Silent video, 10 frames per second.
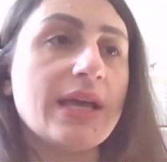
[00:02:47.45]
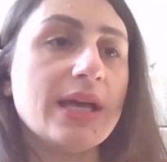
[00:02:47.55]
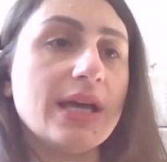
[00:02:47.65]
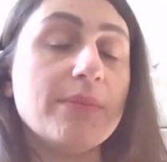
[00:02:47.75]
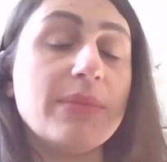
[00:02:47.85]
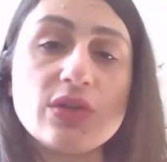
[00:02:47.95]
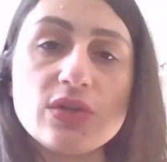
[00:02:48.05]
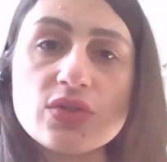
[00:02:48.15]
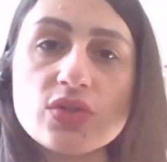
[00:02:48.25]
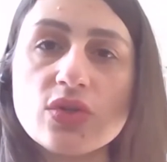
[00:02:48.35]
but
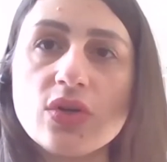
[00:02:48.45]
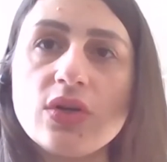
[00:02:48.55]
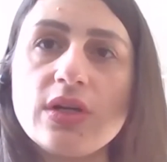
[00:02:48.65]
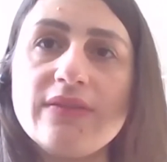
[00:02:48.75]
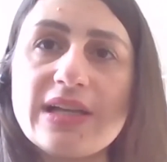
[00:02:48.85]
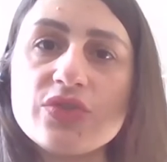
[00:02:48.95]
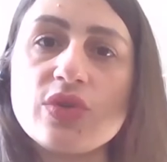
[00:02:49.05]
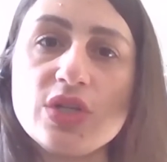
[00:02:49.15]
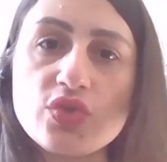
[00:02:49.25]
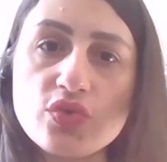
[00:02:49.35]
also
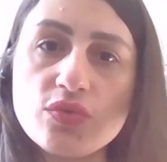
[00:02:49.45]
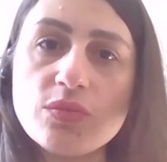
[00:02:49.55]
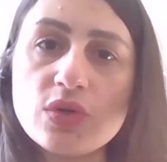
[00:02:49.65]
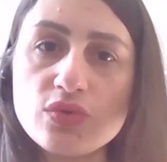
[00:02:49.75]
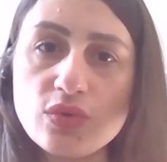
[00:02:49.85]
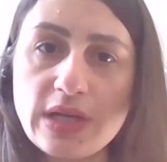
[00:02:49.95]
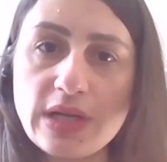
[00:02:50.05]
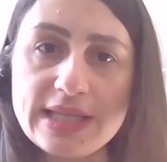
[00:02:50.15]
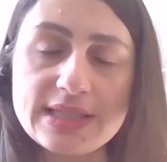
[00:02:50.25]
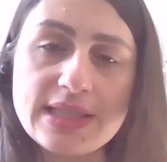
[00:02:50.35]
eventually to
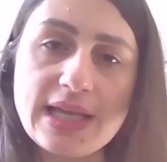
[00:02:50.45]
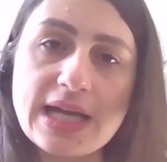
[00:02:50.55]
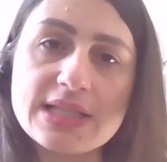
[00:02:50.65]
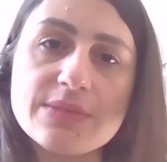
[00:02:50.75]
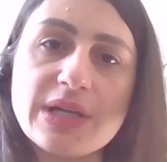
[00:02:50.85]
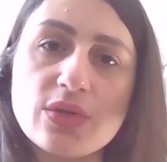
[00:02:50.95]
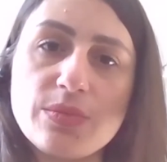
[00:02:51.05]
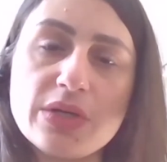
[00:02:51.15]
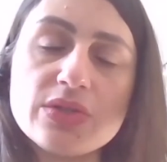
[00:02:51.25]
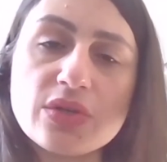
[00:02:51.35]
modulate the gut
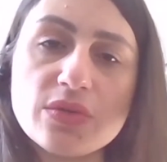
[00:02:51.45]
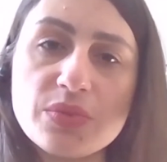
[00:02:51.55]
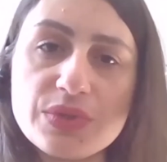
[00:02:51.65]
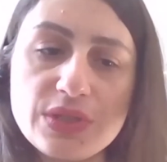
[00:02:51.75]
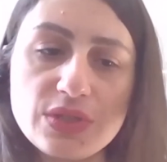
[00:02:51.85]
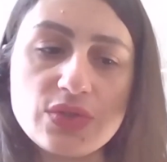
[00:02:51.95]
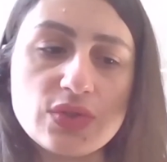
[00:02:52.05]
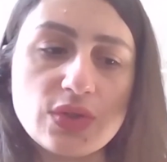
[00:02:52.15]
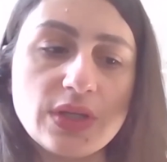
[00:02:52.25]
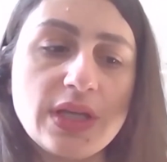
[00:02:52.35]
microbiota
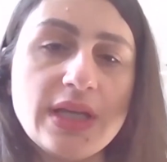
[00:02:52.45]
composition